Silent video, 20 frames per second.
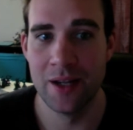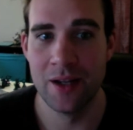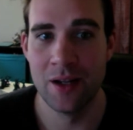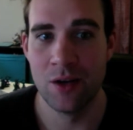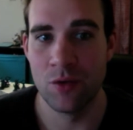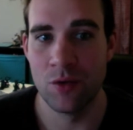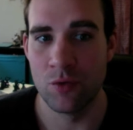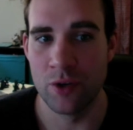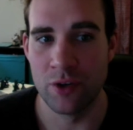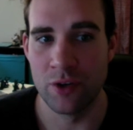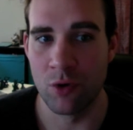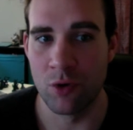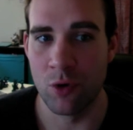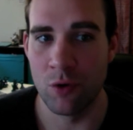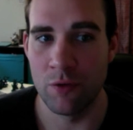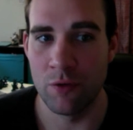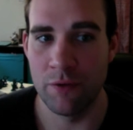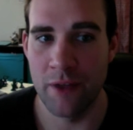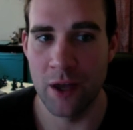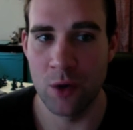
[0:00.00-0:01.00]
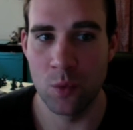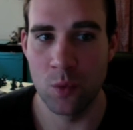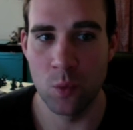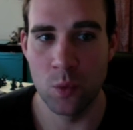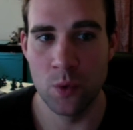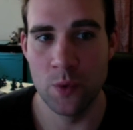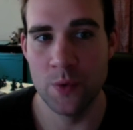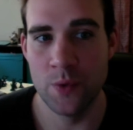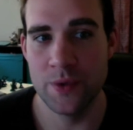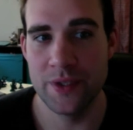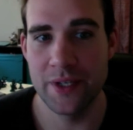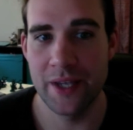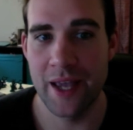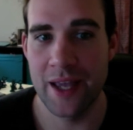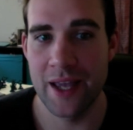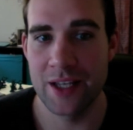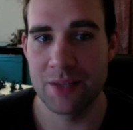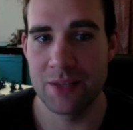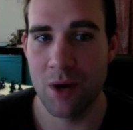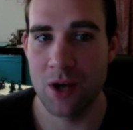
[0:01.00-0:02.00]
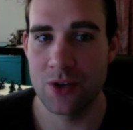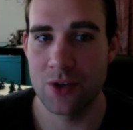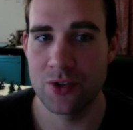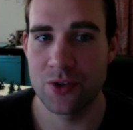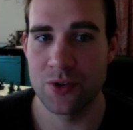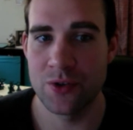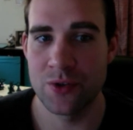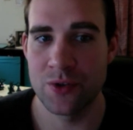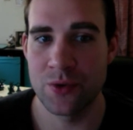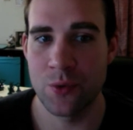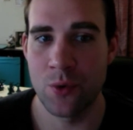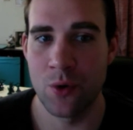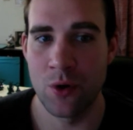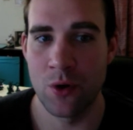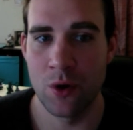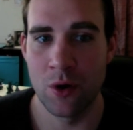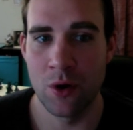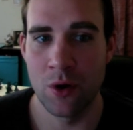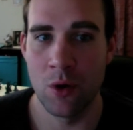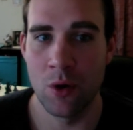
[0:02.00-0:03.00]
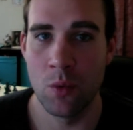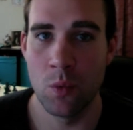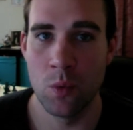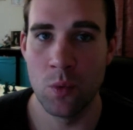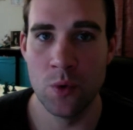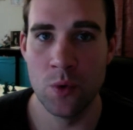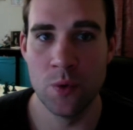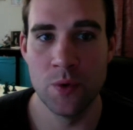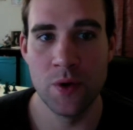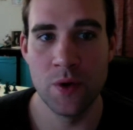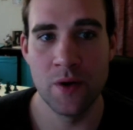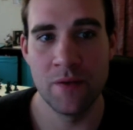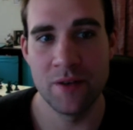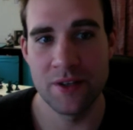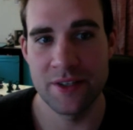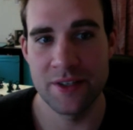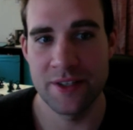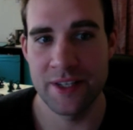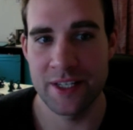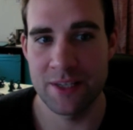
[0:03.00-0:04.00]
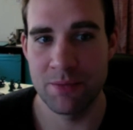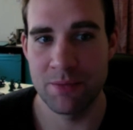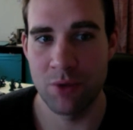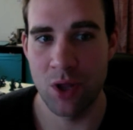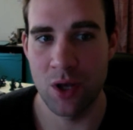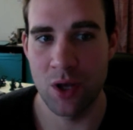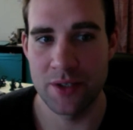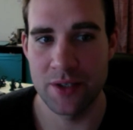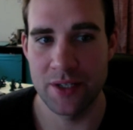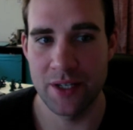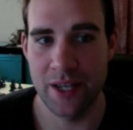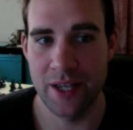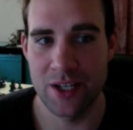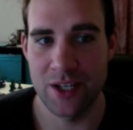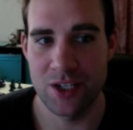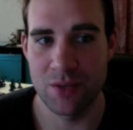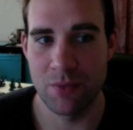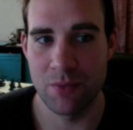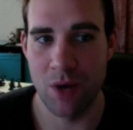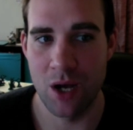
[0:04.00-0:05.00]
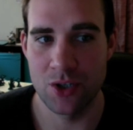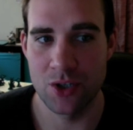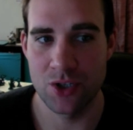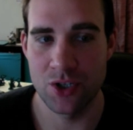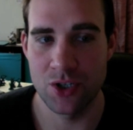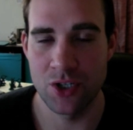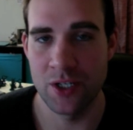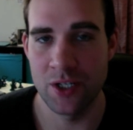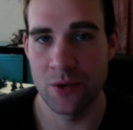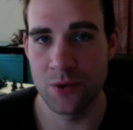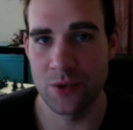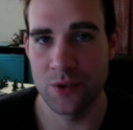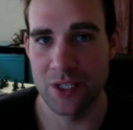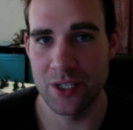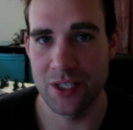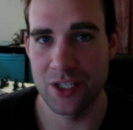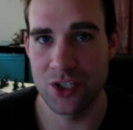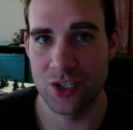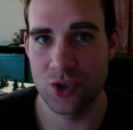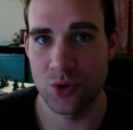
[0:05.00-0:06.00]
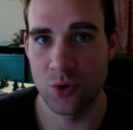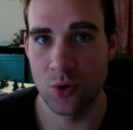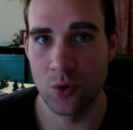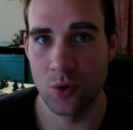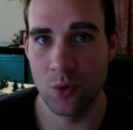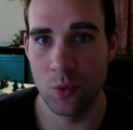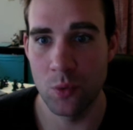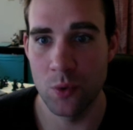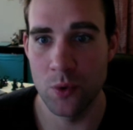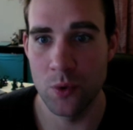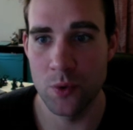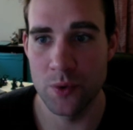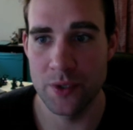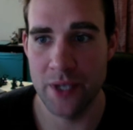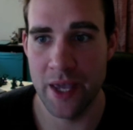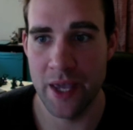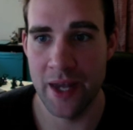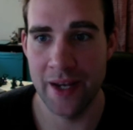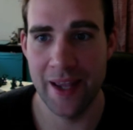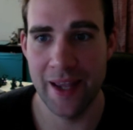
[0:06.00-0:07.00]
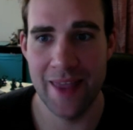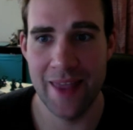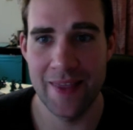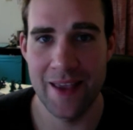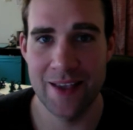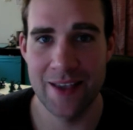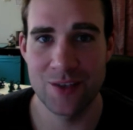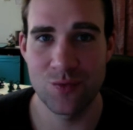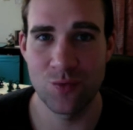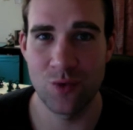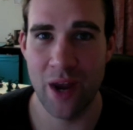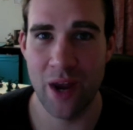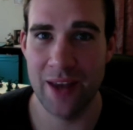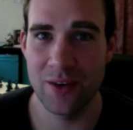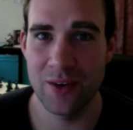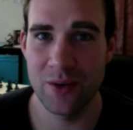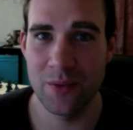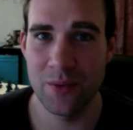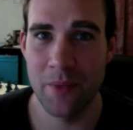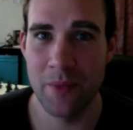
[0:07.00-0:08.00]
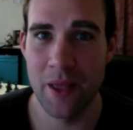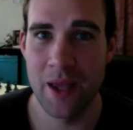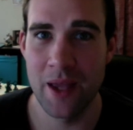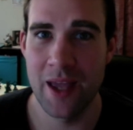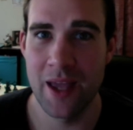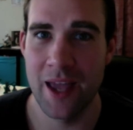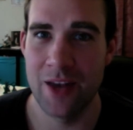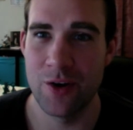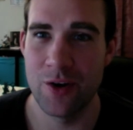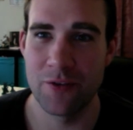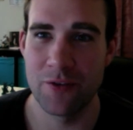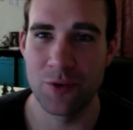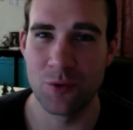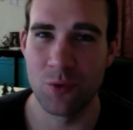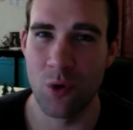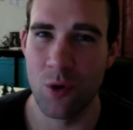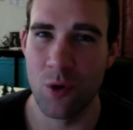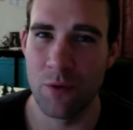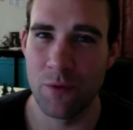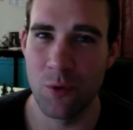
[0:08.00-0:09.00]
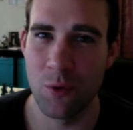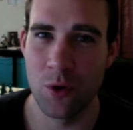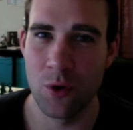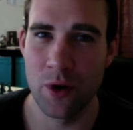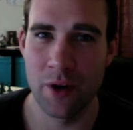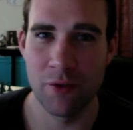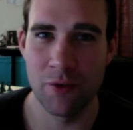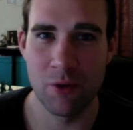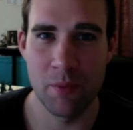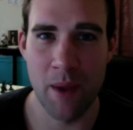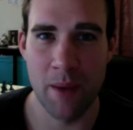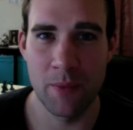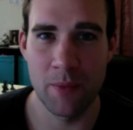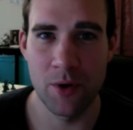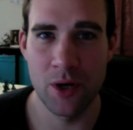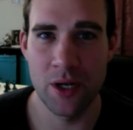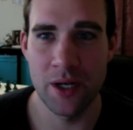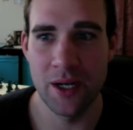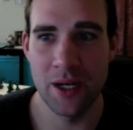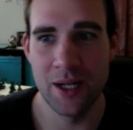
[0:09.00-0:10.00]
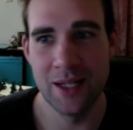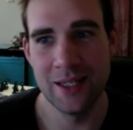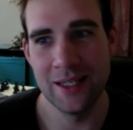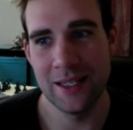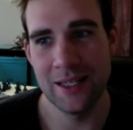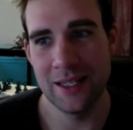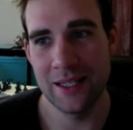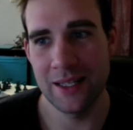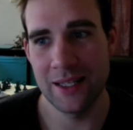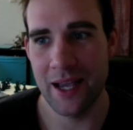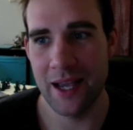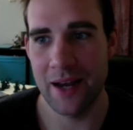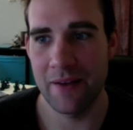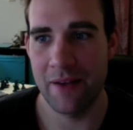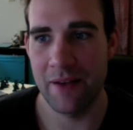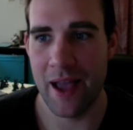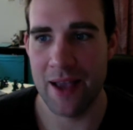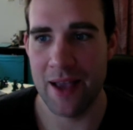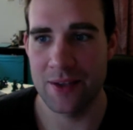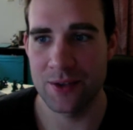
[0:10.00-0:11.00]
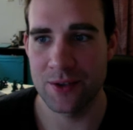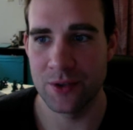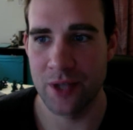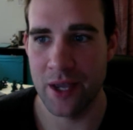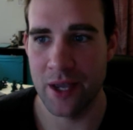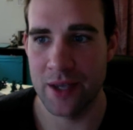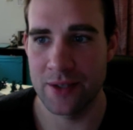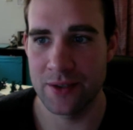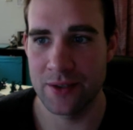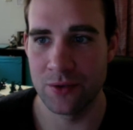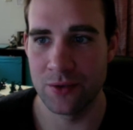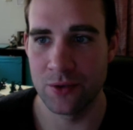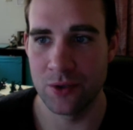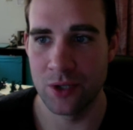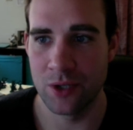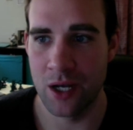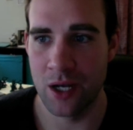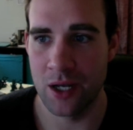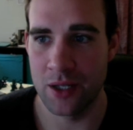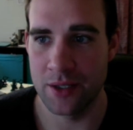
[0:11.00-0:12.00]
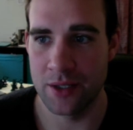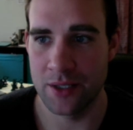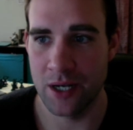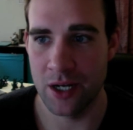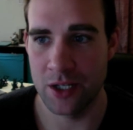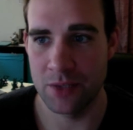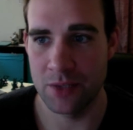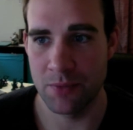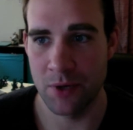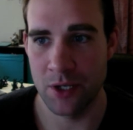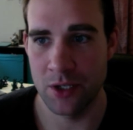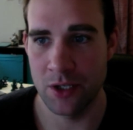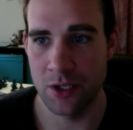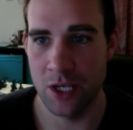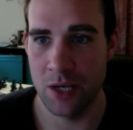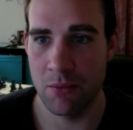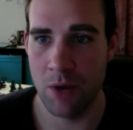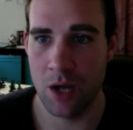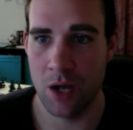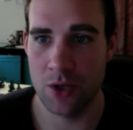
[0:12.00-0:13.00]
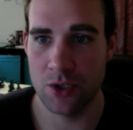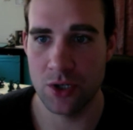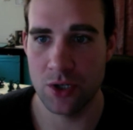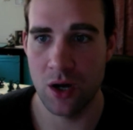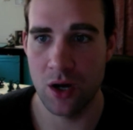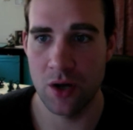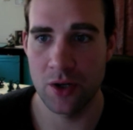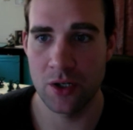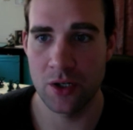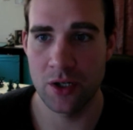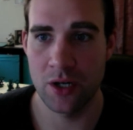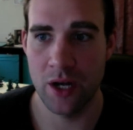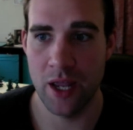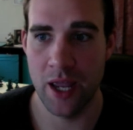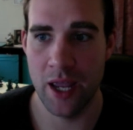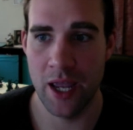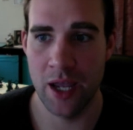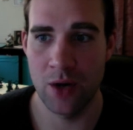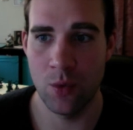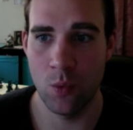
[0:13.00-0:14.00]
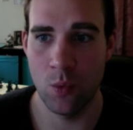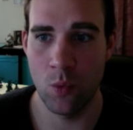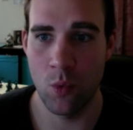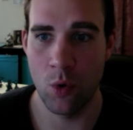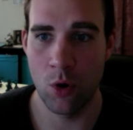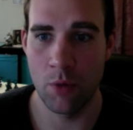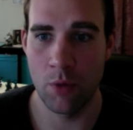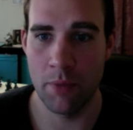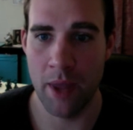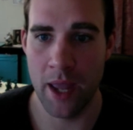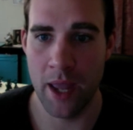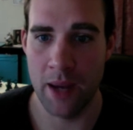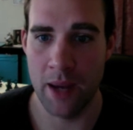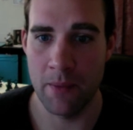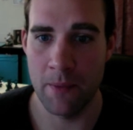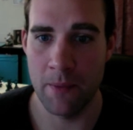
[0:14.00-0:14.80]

reroll failed wounds against monsters, or a wound of a 6+ against a monster equals additional wounds. And again, that's random, and you have to roll for it and remember it. Kind of a hassle, nice little touch, but you get Monster Hunter and War Paint.